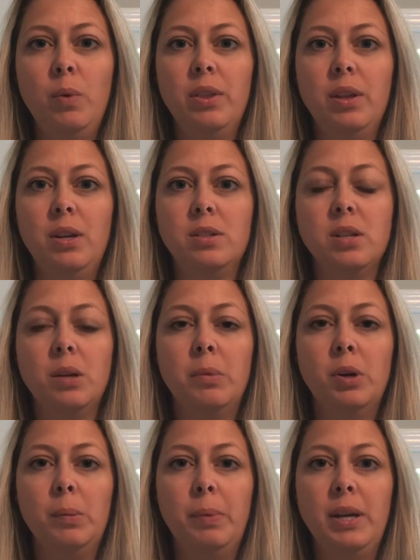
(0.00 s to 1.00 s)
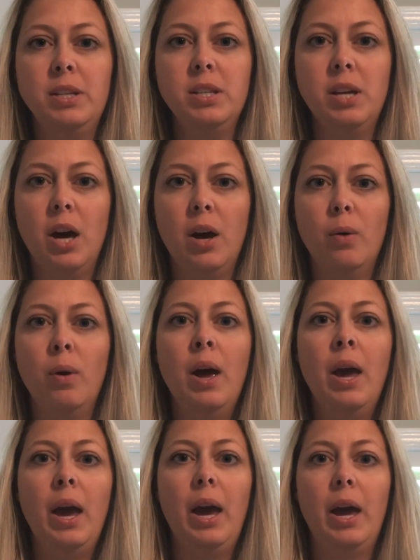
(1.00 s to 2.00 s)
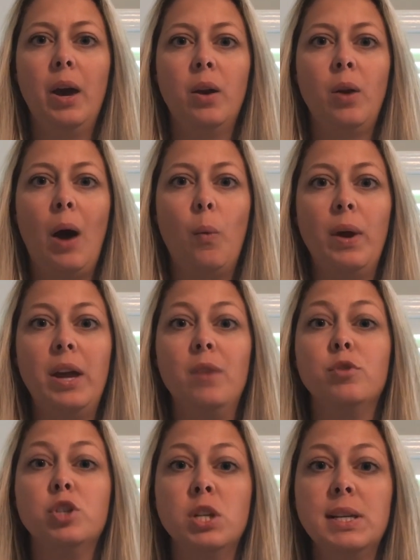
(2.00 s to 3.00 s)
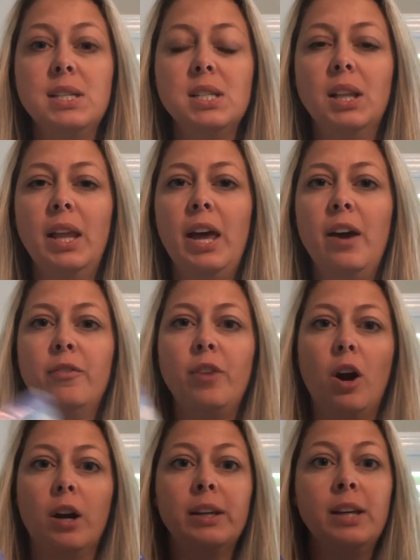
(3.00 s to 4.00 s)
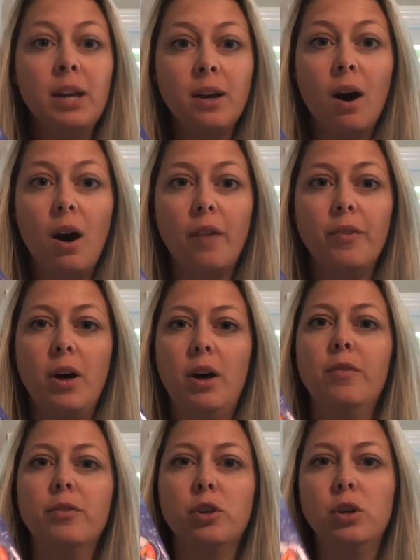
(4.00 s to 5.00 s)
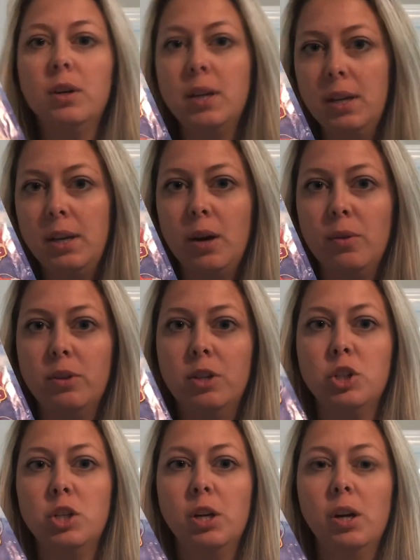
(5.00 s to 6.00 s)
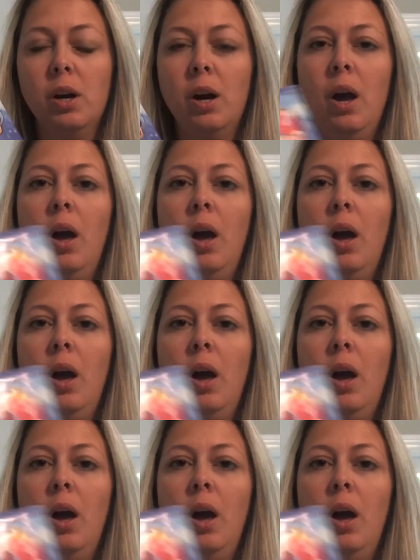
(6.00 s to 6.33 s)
with East Elementary PTO, and we have just left our kickoff of cookie dough this year.